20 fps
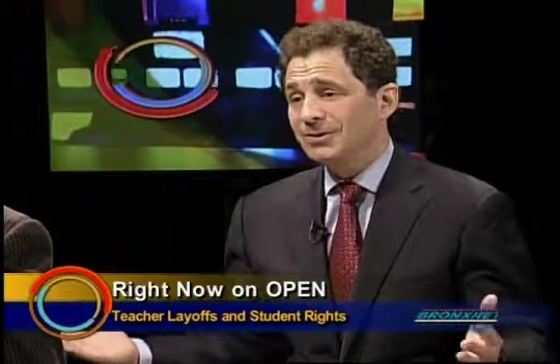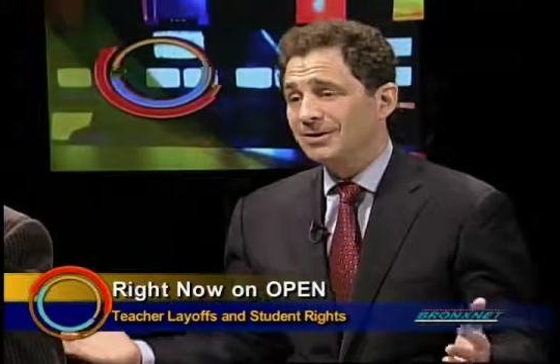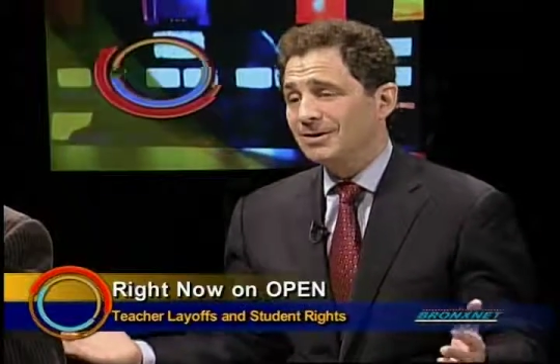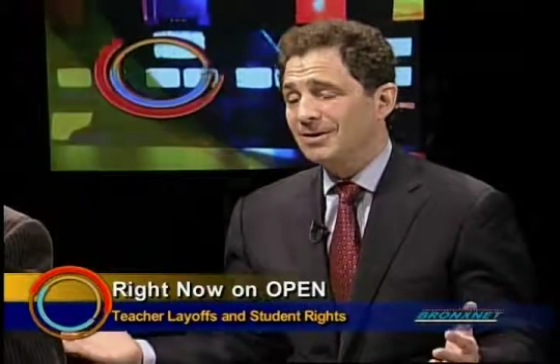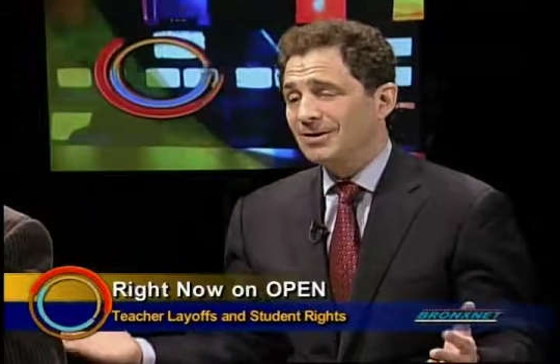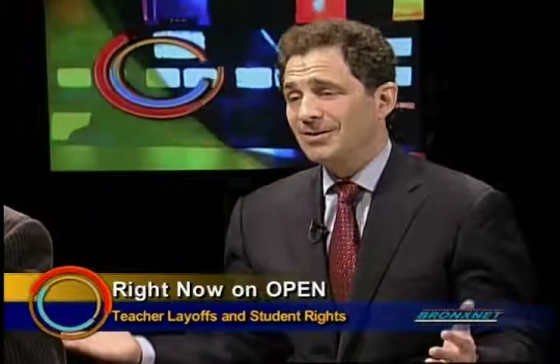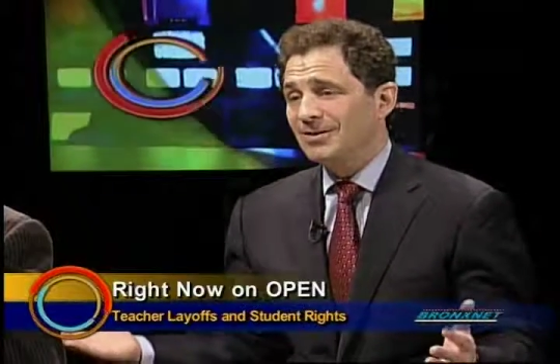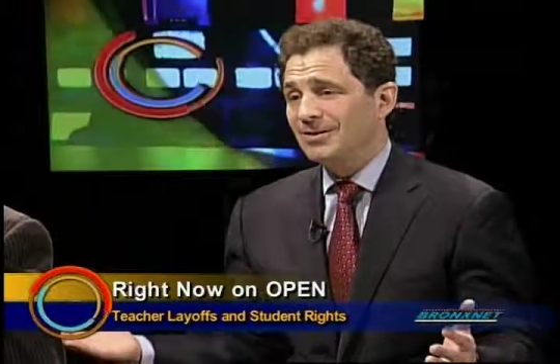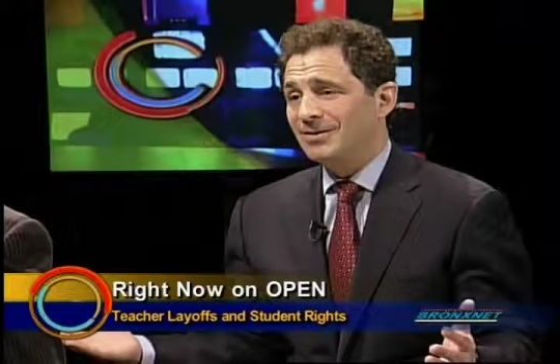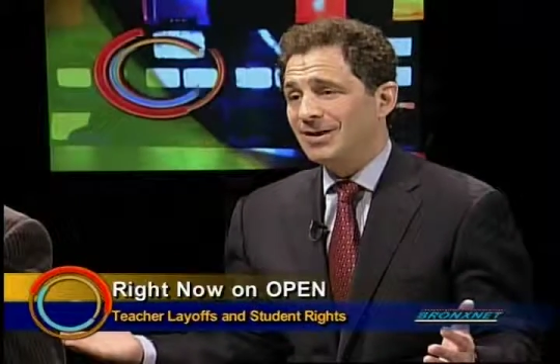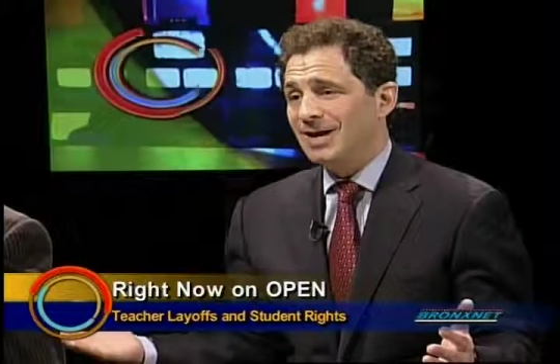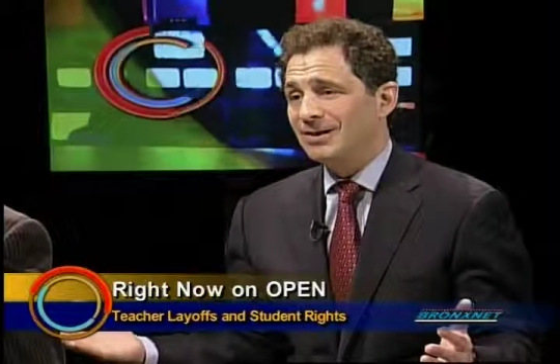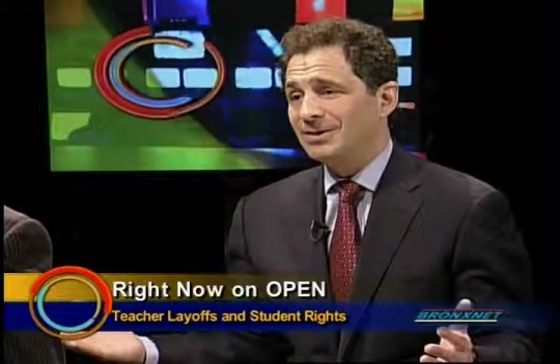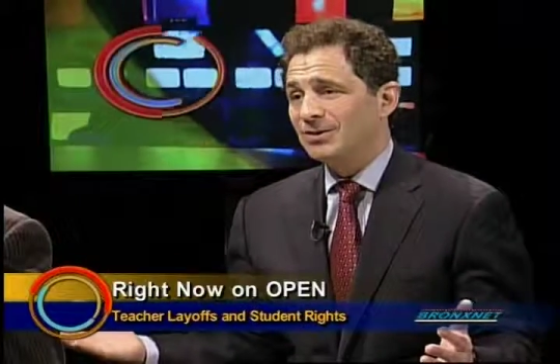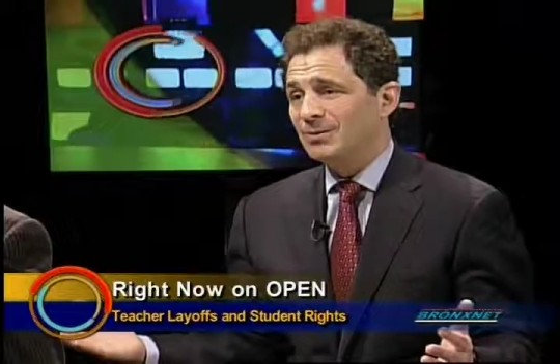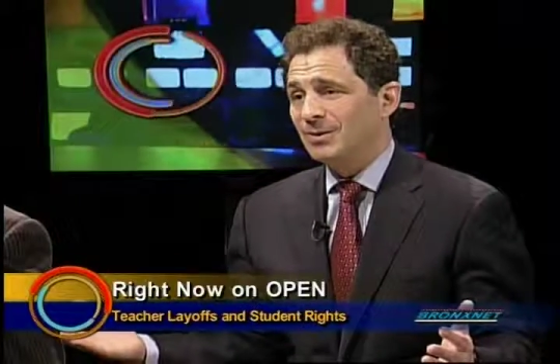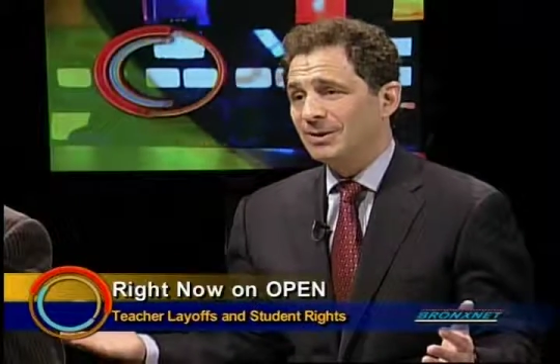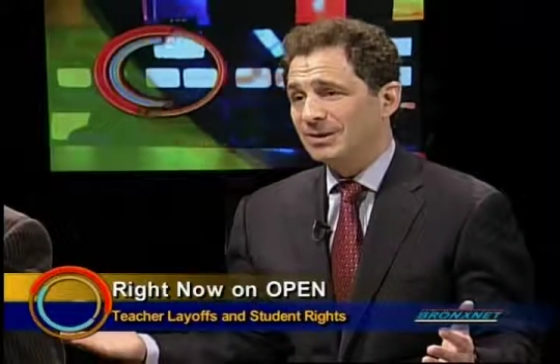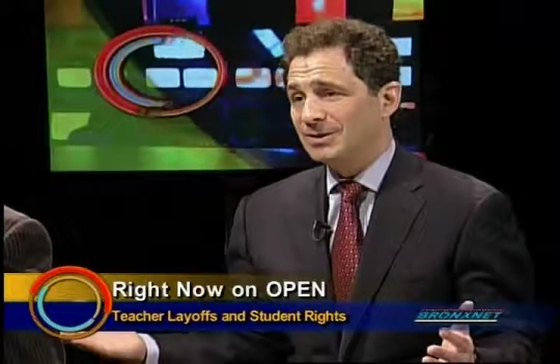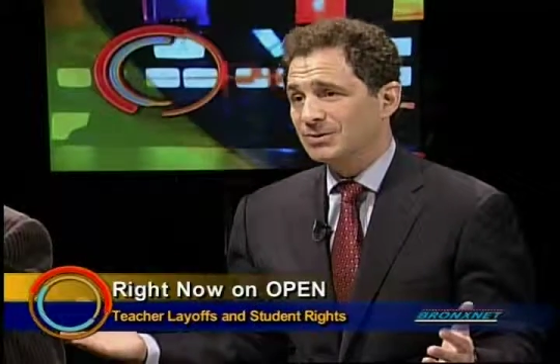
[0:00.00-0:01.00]
they're not
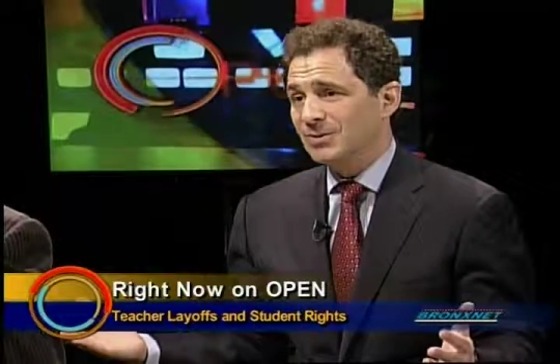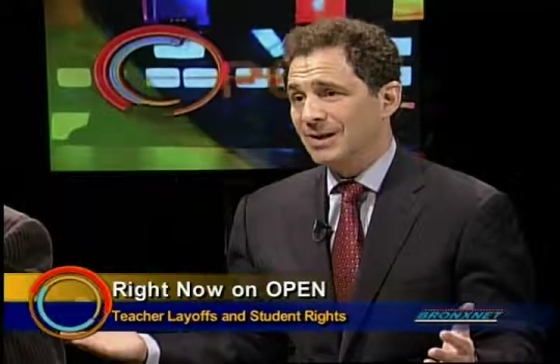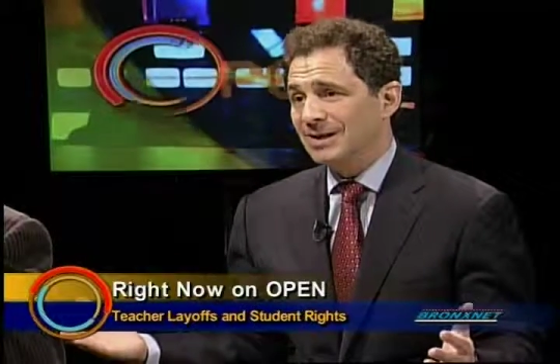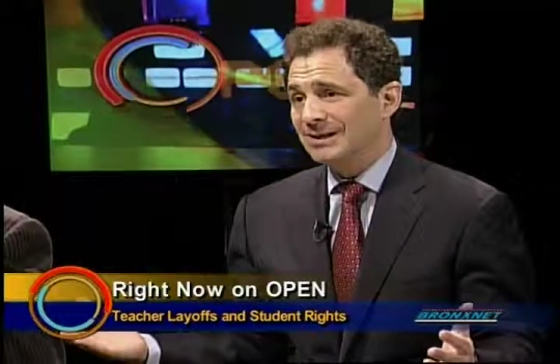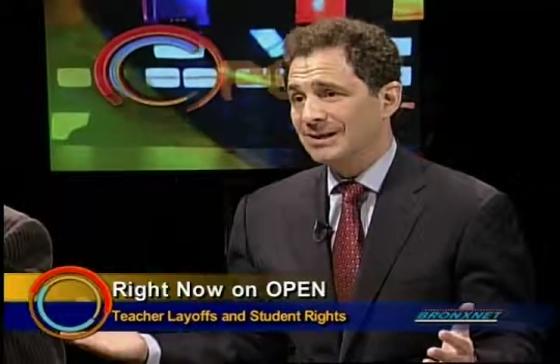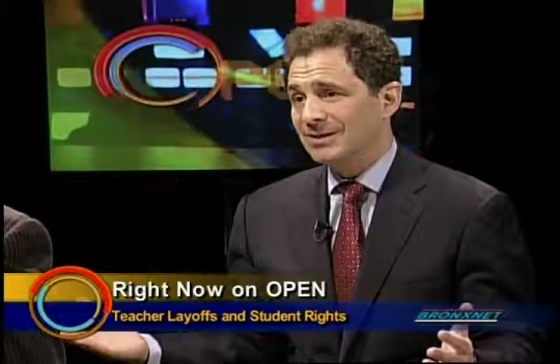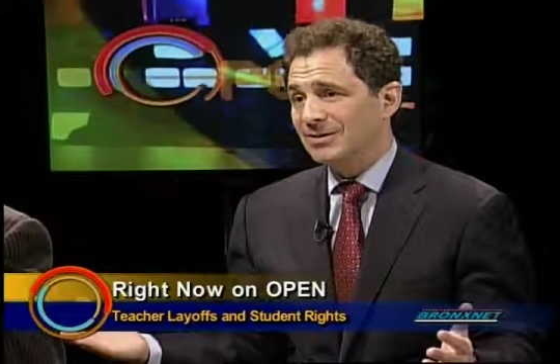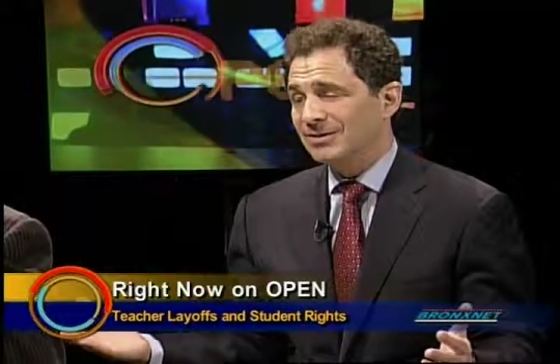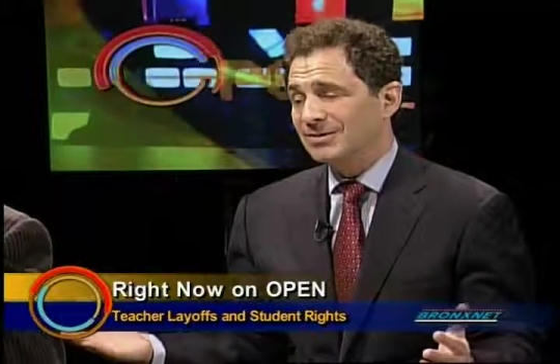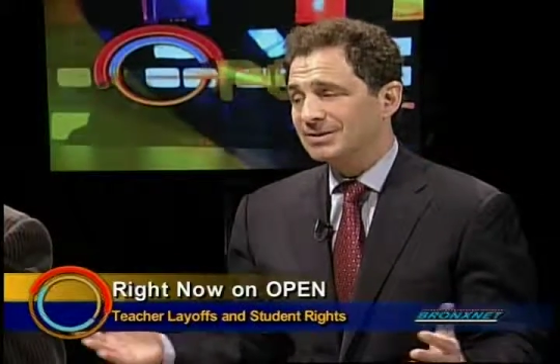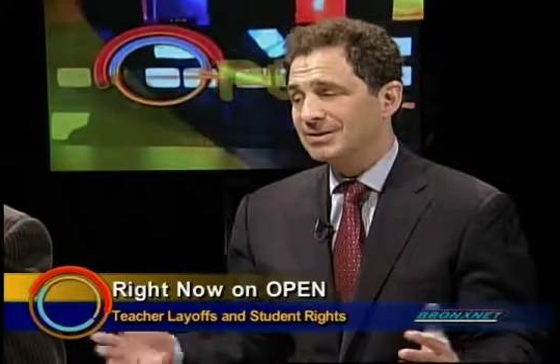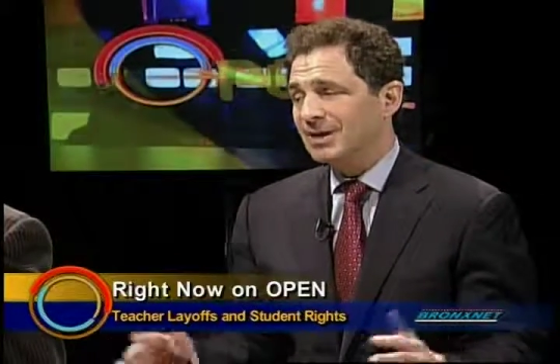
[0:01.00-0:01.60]
doing as well either.